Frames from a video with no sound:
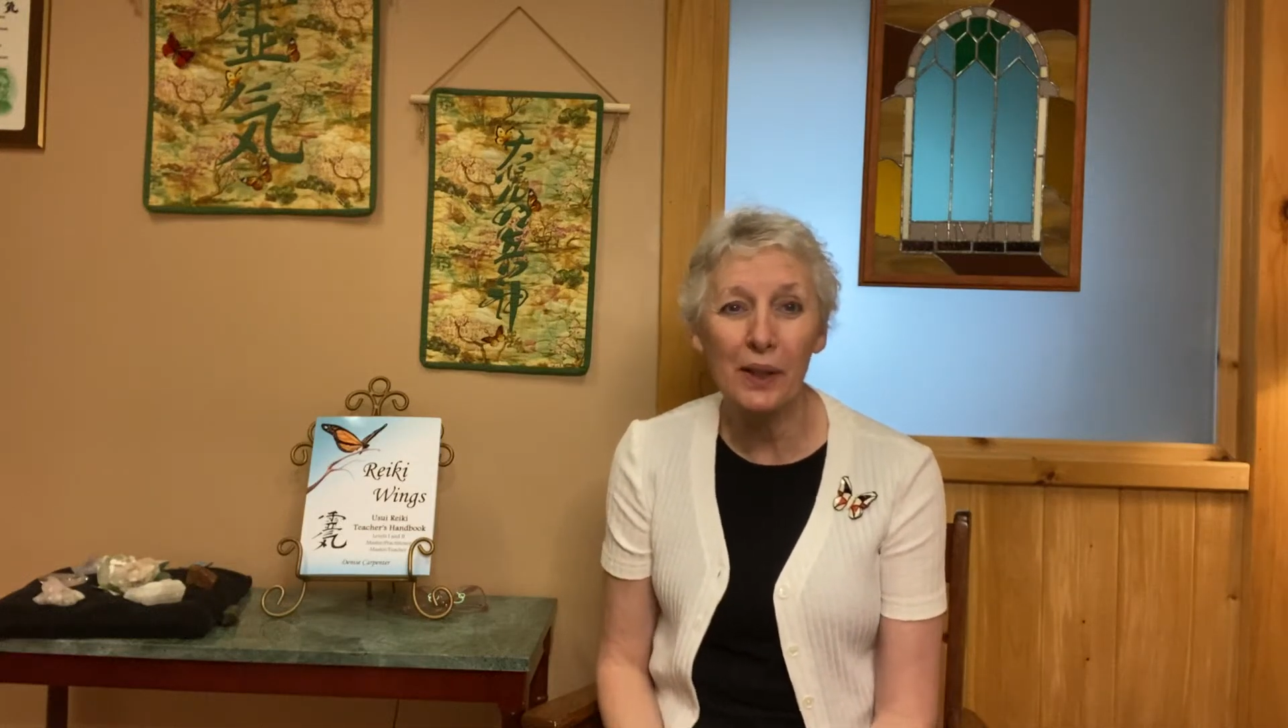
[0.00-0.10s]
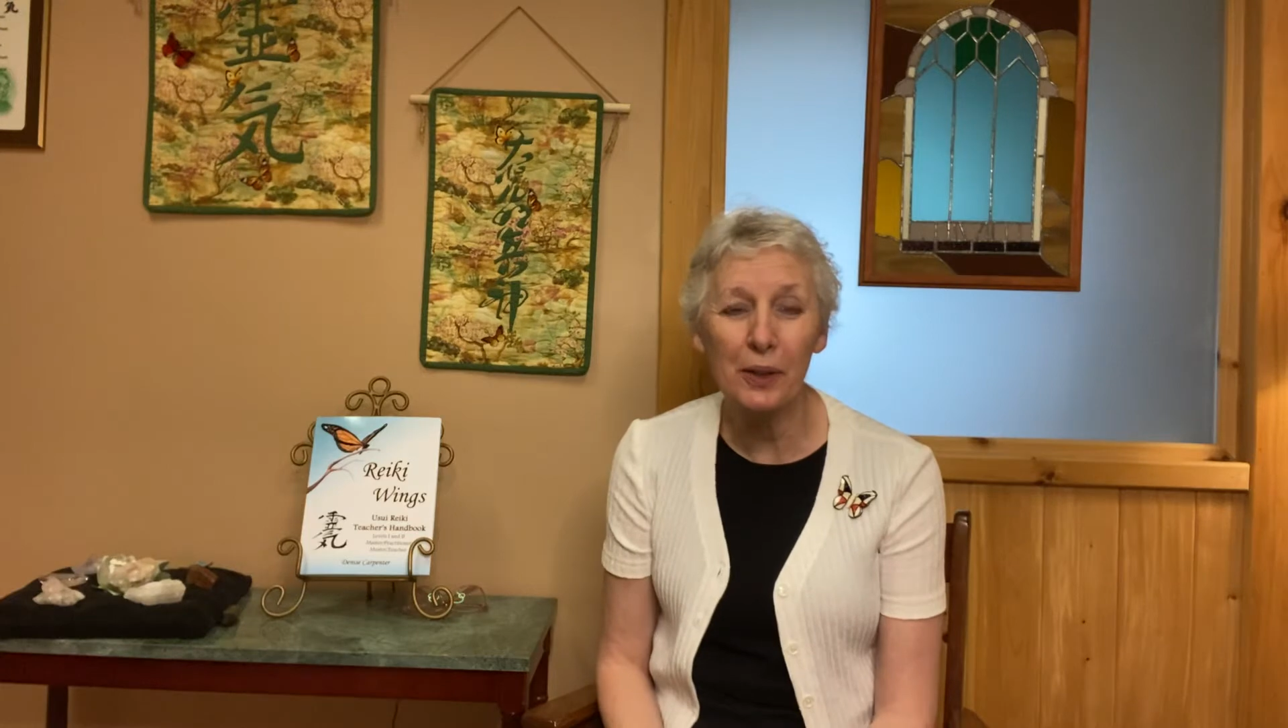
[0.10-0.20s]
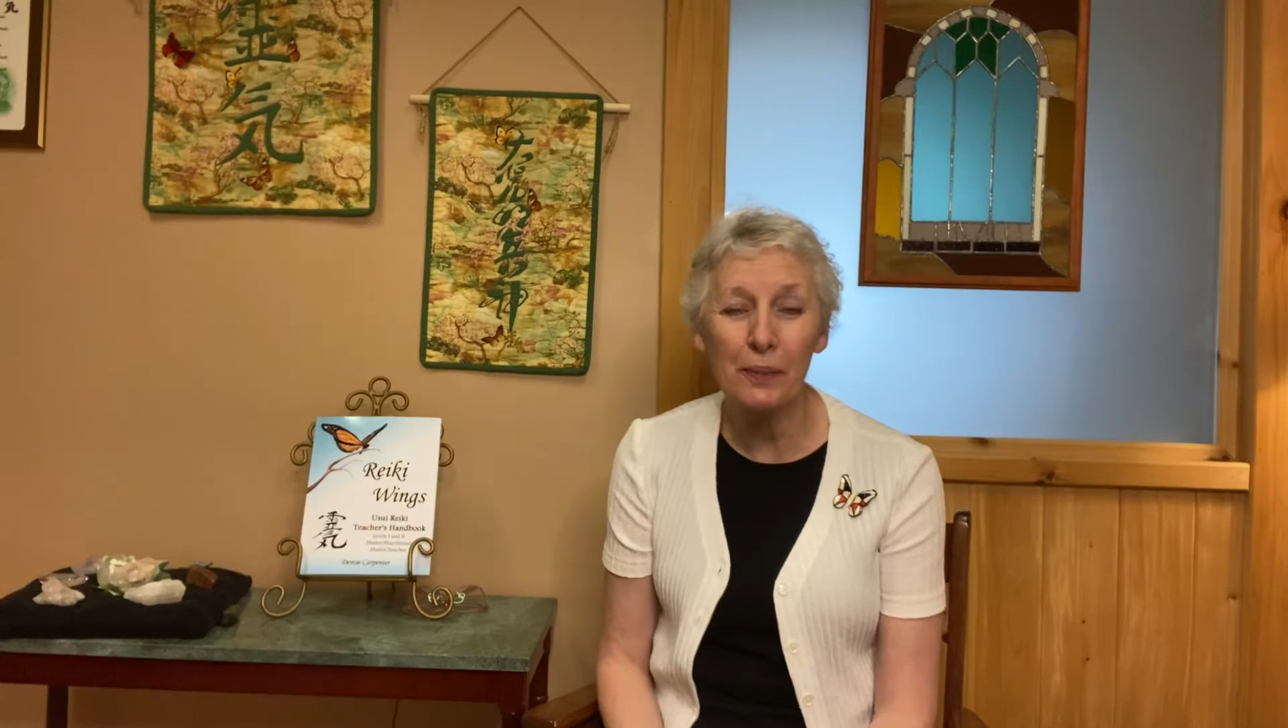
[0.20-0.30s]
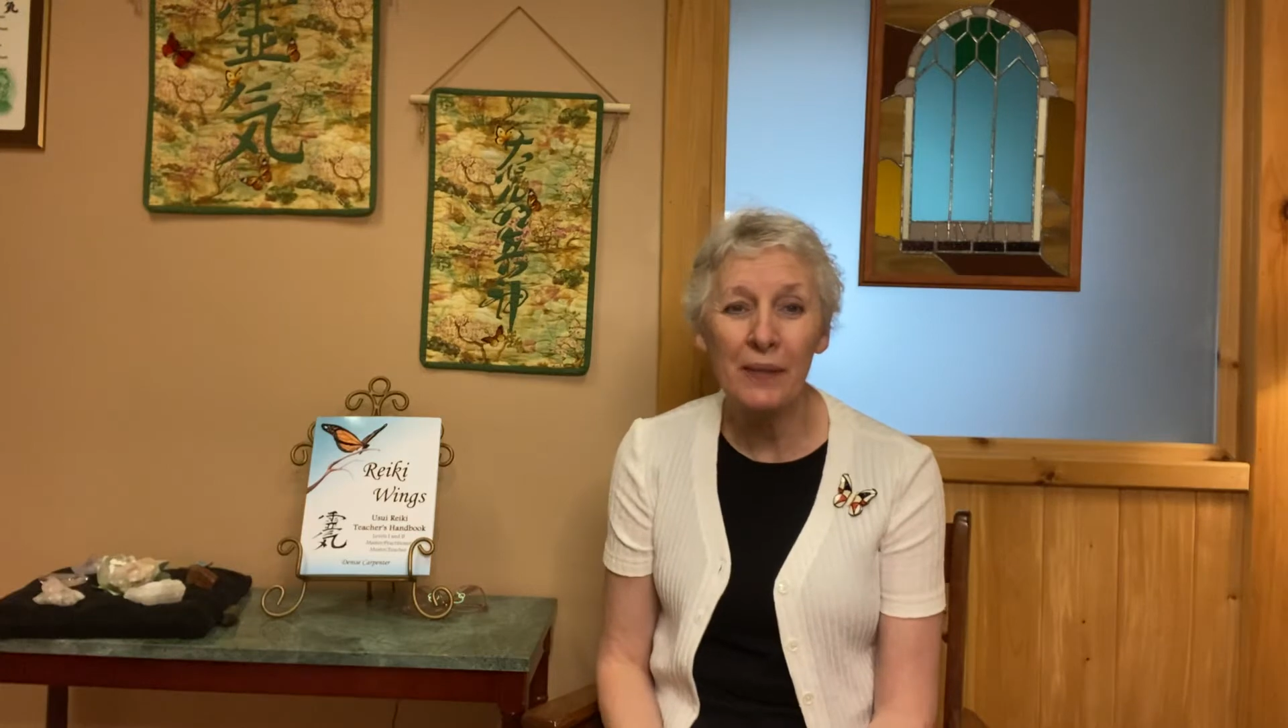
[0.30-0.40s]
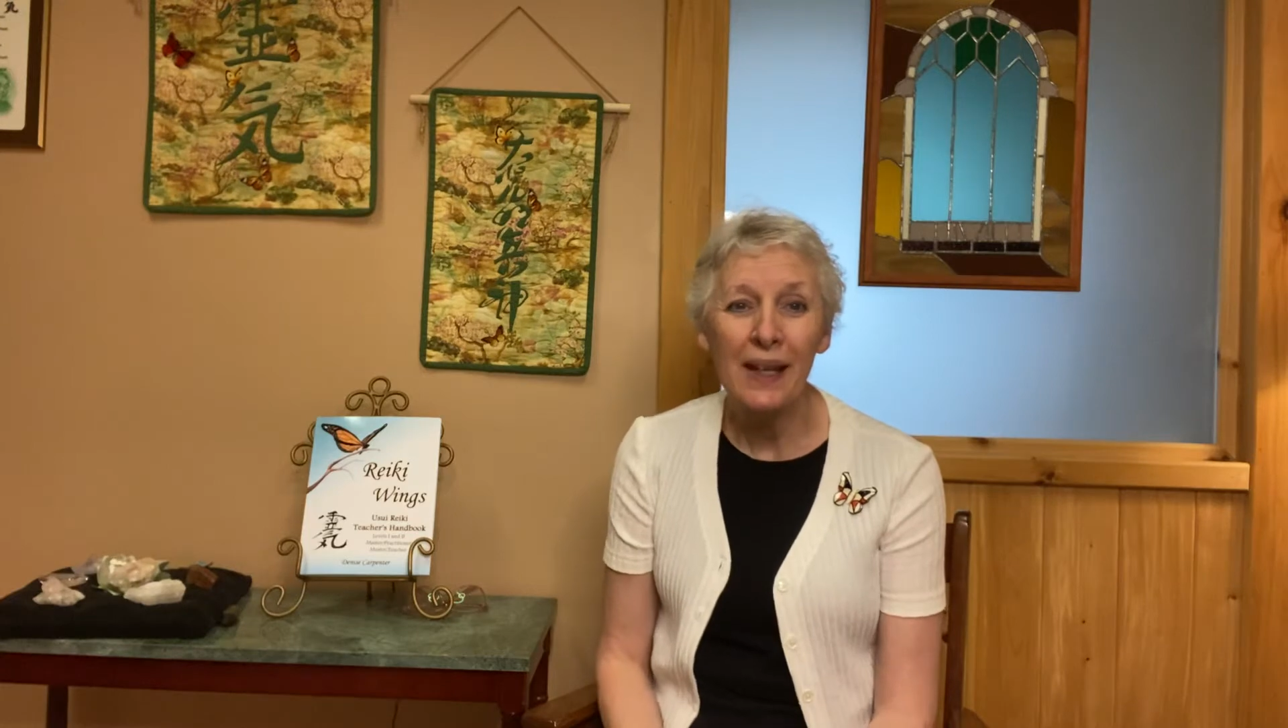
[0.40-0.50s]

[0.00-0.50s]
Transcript: here,